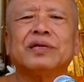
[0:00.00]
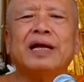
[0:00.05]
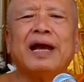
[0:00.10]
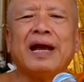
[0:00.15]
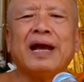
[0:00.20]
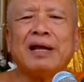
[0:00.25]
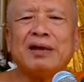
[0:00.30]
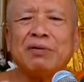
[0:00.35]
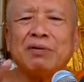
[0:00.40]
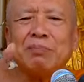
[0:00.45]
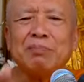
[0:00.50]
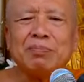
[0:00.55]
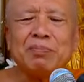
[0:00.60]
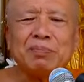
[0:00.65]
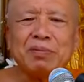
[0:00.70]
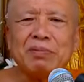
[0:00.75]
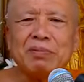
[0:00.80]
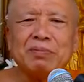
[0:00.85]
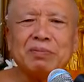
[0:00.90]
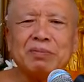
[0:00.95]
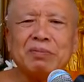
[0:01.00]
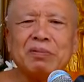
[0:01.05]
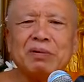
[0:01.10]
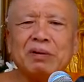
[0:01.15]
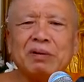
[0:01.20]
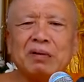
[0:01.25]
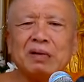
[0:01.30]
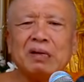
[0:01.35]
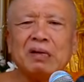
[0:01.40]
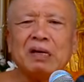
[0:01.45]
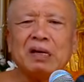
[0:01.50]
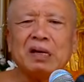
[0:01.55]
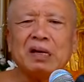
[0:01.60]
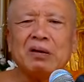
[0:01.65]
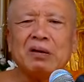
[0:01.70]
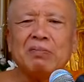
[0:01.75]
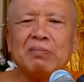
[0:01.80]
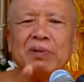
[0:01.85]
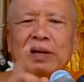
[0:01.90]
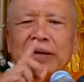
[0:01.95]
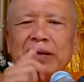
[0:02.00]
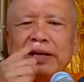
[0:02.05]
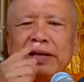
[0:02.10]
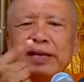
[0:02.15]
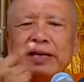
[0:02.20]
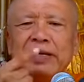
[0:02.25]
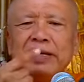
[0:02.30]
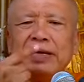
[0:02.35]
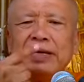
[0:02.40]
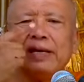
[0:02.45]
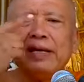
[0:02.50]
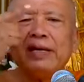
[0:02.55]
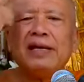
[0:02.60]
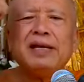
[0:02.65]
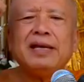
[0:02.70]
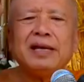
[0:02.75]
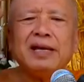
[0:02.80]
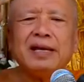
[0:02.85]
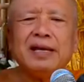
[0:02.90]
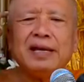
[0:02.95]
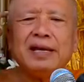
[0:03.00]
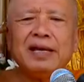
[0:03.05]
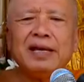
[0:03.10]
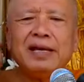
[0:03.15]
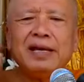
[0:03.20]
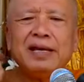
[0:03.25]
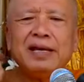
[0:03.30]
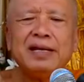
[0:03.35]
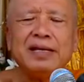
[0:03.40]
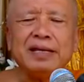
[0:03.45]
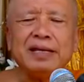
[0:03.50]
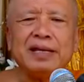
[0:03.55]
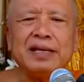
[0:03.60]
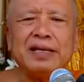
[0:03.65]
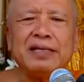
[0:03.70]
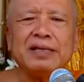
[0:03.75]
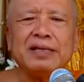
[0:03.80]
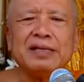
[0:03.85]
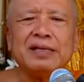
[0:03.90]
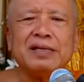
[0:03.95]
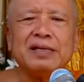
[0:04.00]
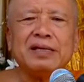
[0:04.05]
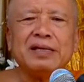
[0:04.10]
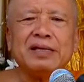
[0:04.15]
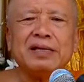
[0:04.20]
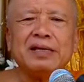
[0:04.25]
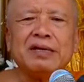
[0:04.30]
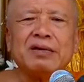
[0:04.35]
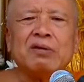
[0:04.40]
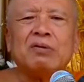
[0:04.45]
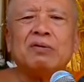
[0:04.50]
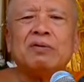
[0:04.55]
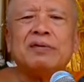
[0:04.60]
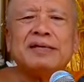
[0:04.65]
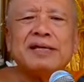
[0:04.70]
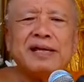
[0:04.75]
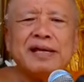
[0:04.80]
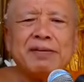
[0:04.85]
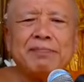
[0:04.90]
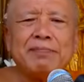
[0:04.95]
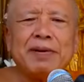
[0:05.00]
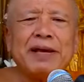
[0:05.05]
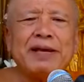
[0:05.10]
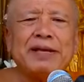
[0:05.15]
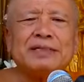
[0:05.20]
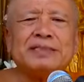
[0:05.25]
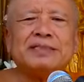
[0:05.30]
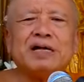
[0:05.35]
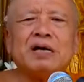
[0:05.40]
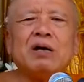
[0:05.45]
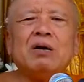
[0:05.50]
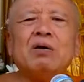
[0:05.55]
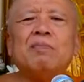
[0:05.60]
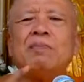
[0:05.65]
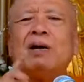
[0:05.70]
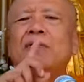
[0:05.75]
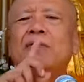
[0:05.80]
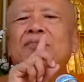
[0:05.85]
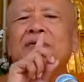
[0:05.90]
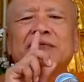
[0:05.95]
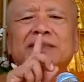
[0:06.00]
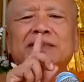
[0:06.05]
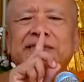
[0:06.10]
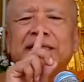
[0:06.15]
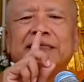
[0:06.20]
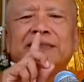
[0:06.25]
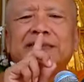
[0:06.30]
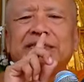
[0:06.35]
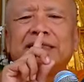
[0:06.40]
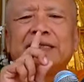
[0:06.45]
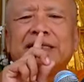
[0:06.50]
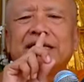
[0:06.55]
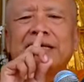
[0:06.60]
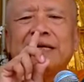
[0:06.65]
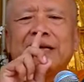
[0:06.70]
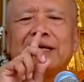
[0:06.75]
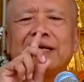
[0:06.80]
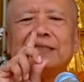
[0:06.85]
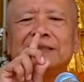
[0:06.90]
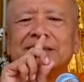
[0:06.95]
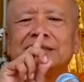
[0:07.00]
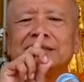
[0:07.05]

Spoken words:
And breathing in, it go deep by itself, but we sensing here